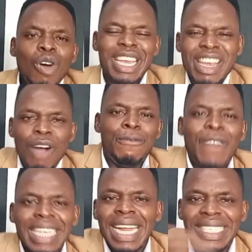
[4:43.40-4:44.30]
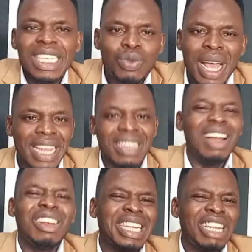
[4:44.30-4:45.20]
Oh, he offended this one.
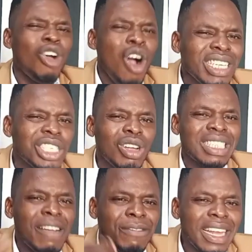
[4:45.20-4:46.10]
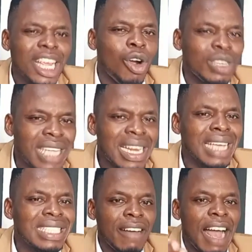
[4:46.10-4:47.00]
And God is not after the
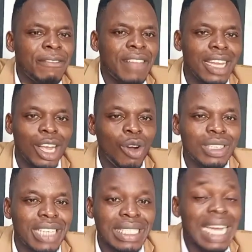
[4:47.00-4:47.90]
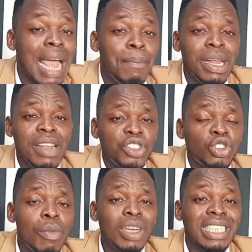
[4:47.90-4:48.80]
container, He's after the content. And I believe
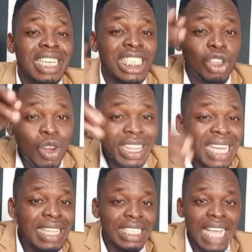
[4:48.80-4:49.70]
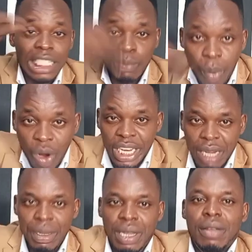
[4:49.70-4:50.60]
so much in His content that He has poured
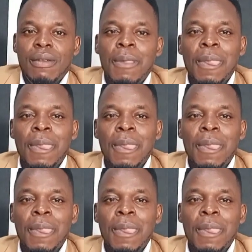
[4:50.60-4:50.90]
in me.